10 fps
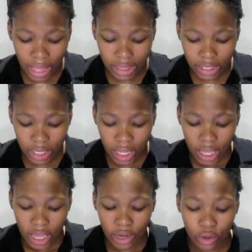And then
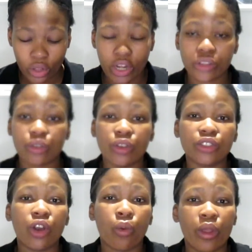it is
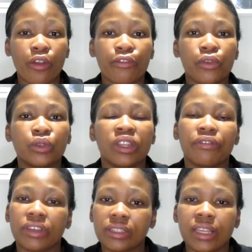also a way of you to
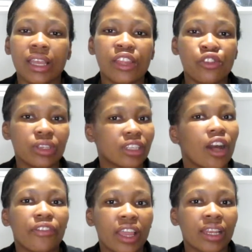invest in
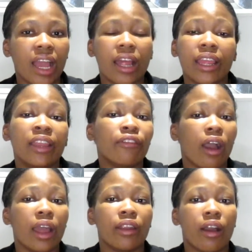yourself and in
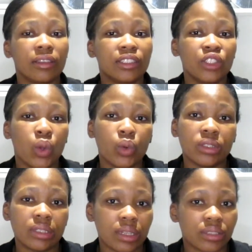advancing your
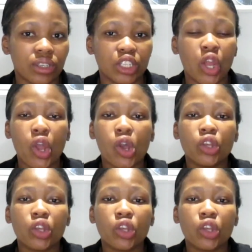own skills, right?